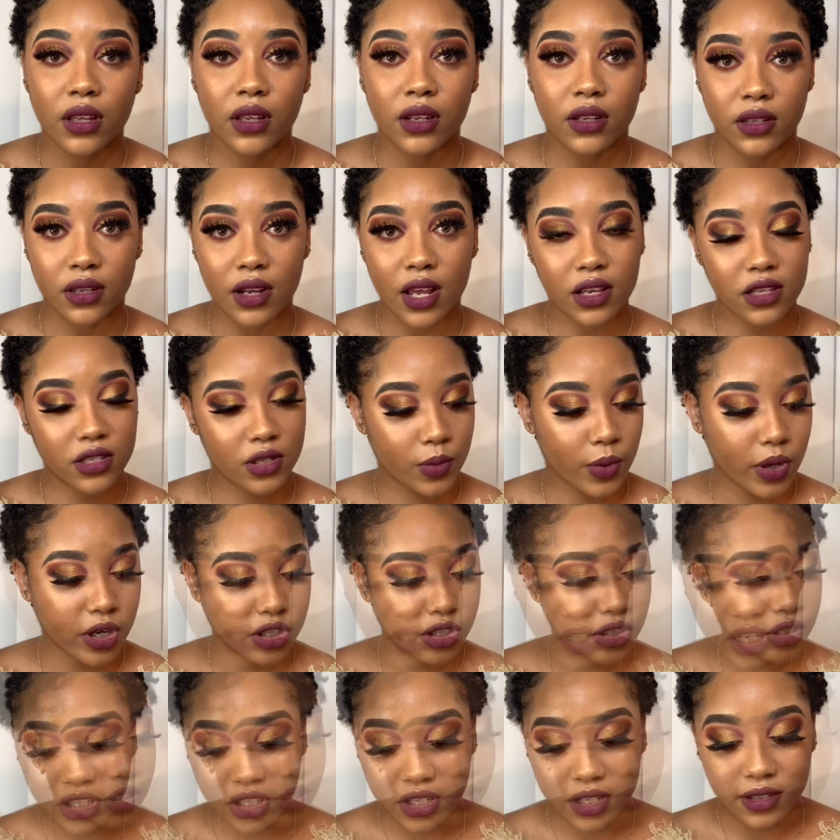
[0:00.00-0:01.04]
Next question:
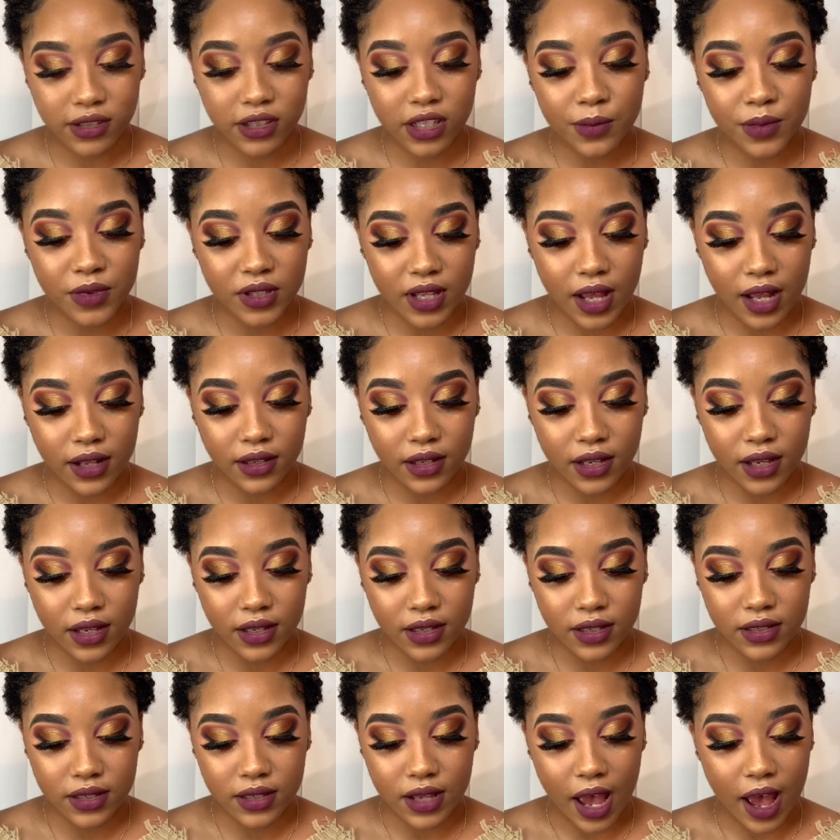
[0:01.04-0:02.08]
relationship
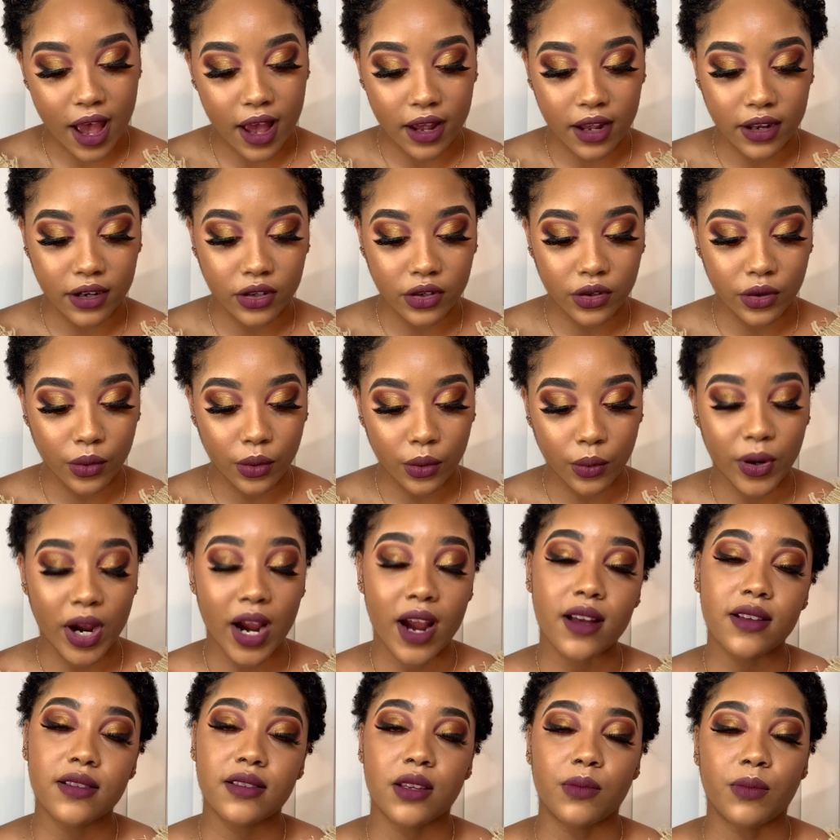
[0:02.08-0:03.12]
status and where I
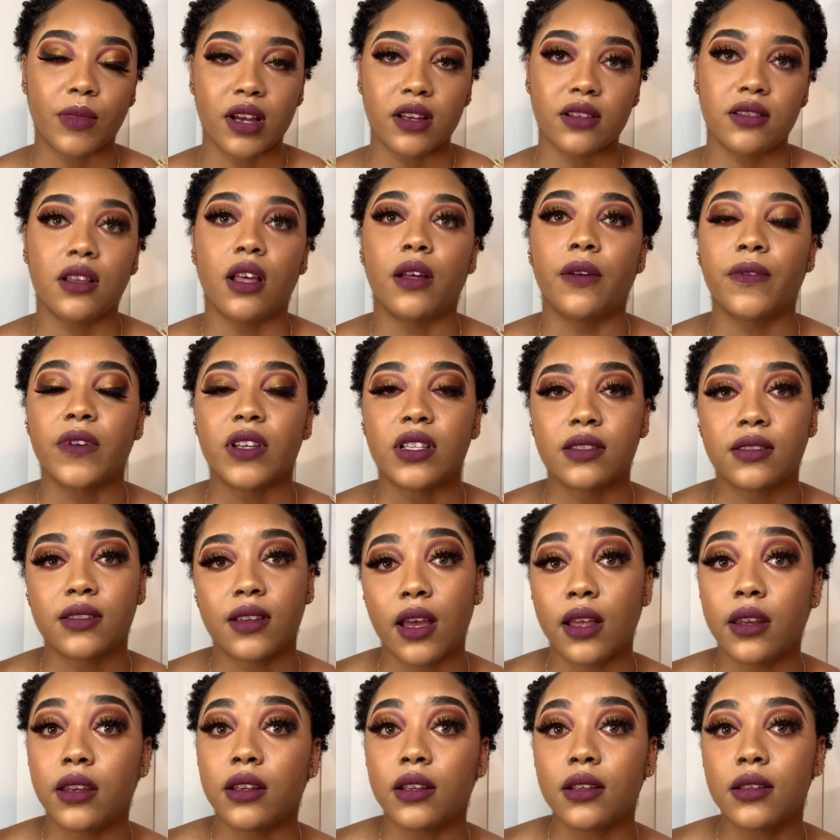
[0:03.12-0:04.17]
see myself in
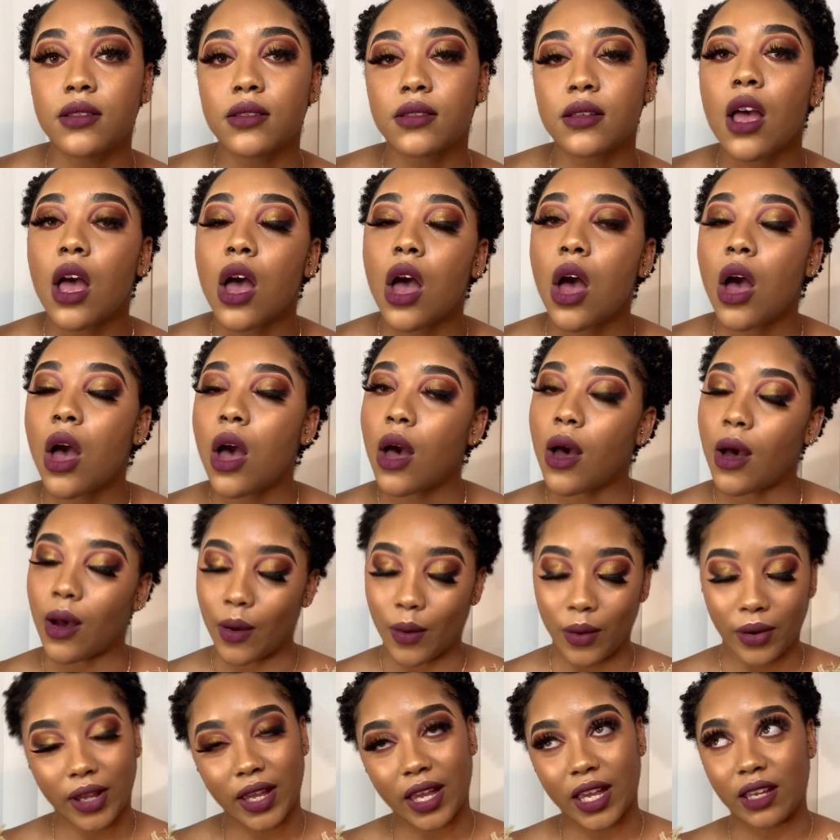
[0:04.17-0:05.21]
10 years.
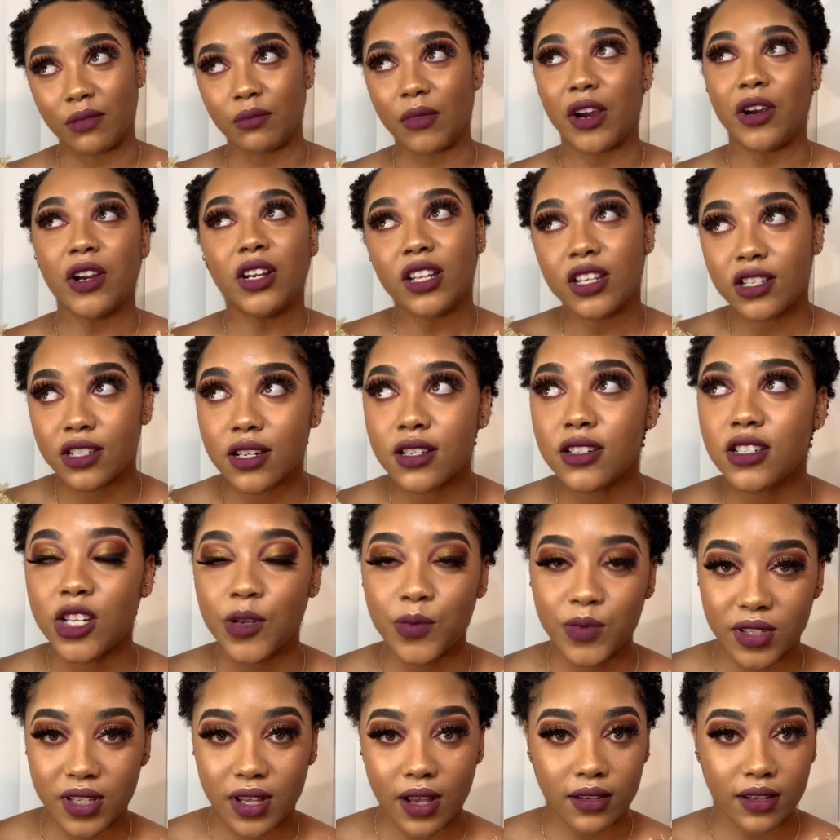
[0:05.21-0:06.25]
Okay, my relationship
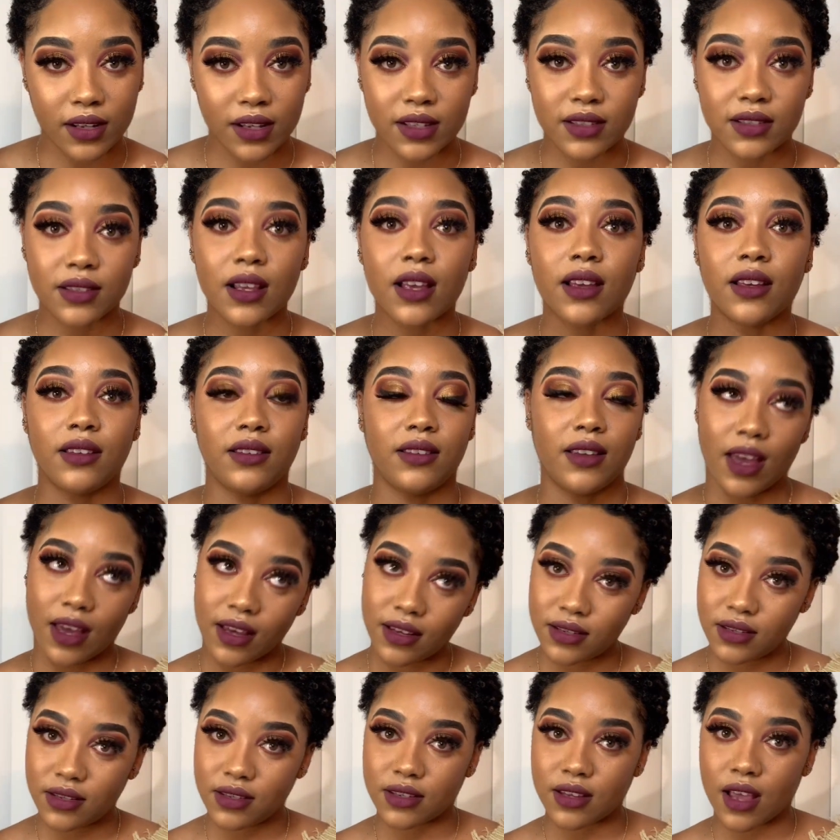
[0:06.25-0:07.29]
status:
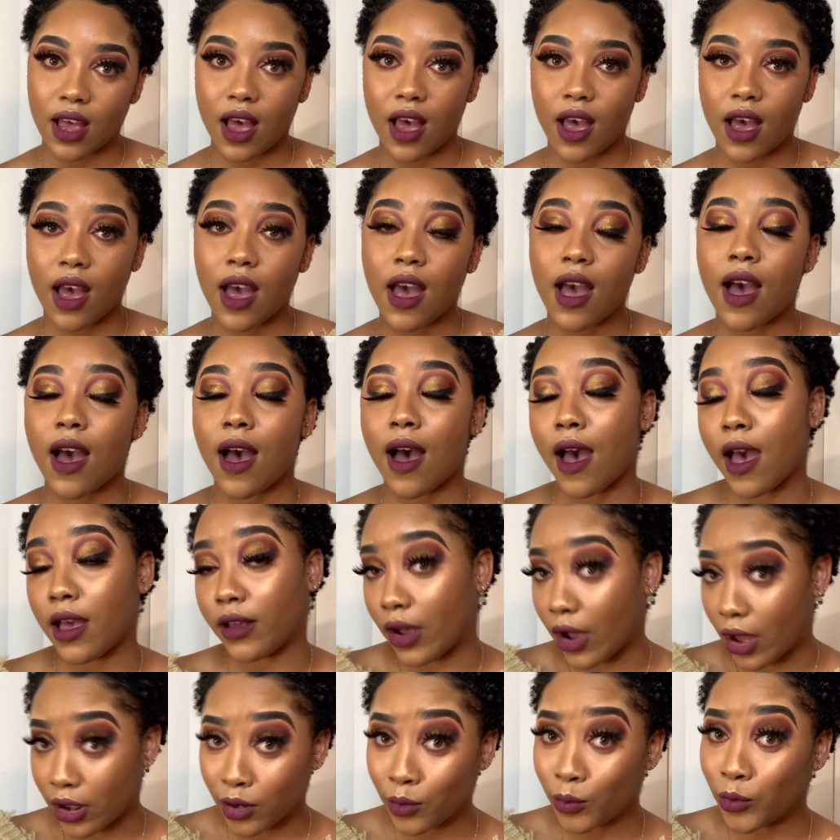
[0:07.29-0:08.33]
yes, I
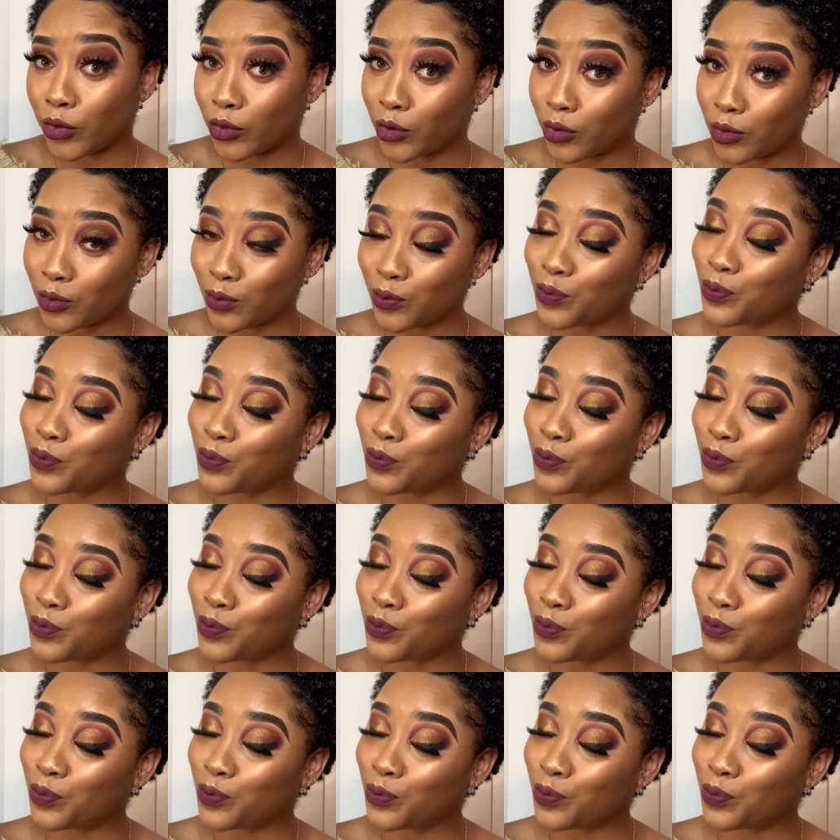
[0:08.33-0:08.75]
got a boo.